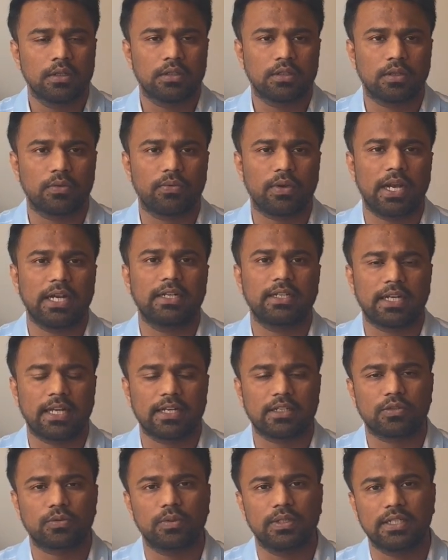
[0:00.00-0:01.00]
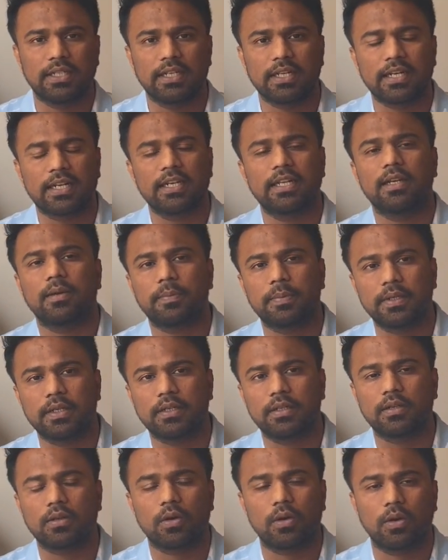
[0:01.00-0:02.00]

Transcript: the flat tax will directly appear